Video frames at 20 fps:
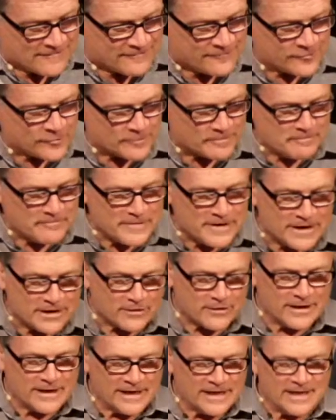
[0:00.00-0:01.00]
For
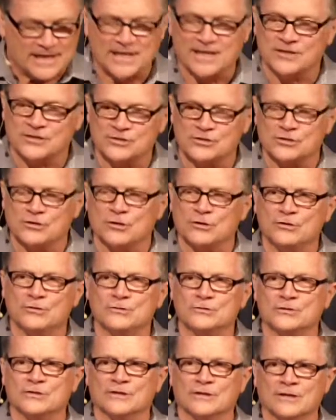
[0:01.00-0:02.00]
Mary has
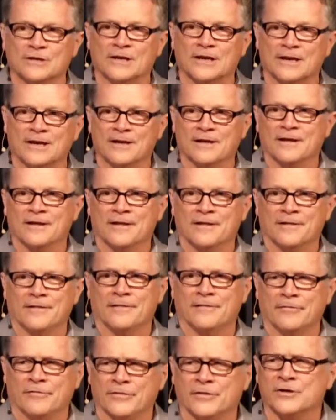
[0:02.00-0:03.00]
chosen
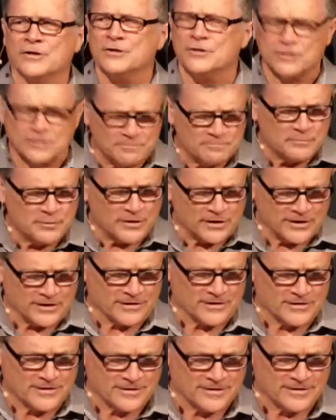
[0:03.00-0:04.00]
the good
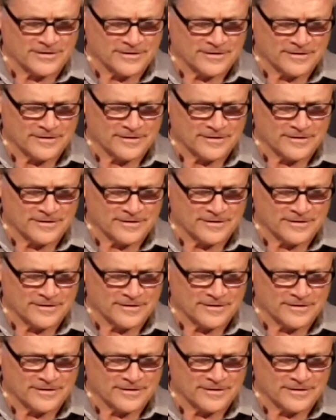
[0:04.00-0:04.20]
part,